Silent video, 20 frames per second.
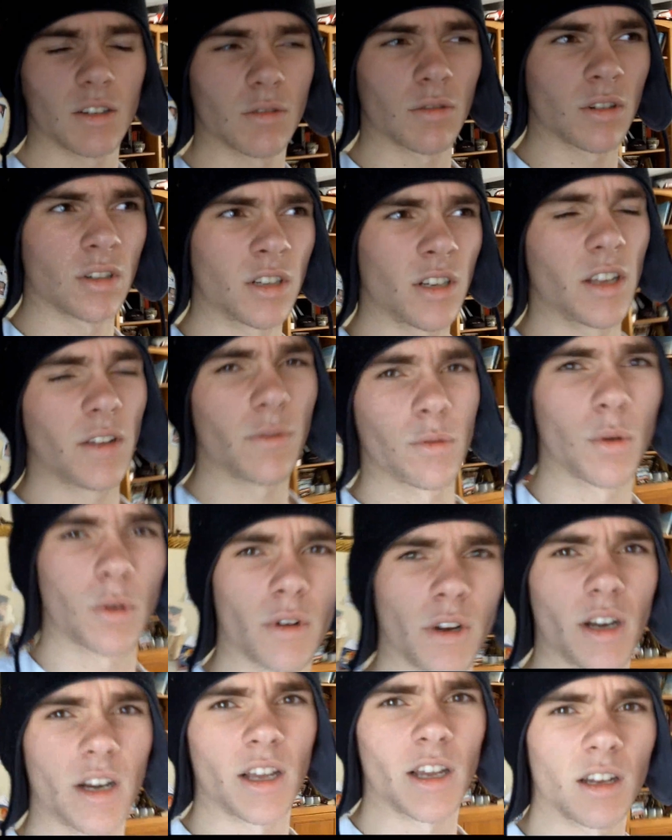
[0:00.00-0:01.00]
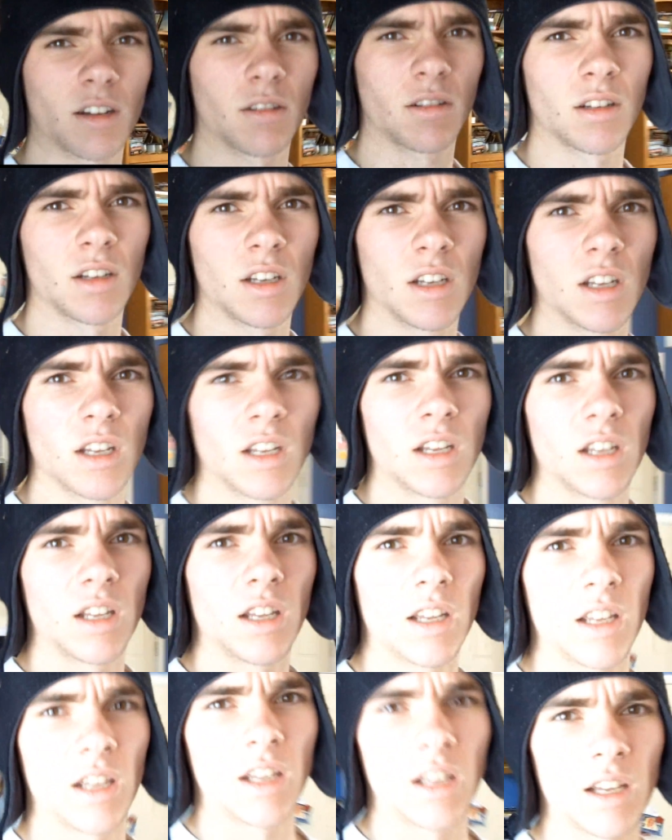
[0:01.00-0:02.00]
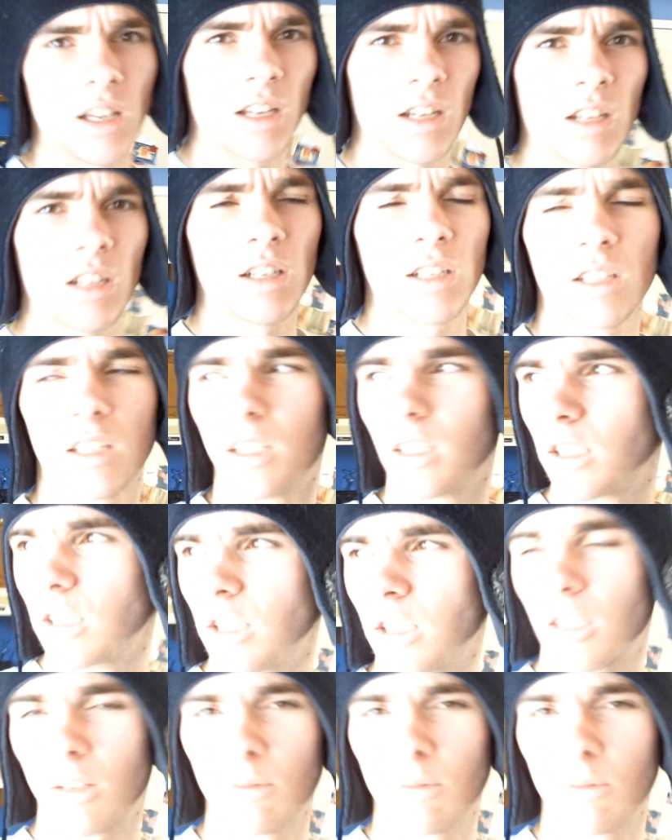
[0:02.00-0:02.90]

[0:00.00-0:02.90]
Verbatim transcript: We're on day four right now, and it's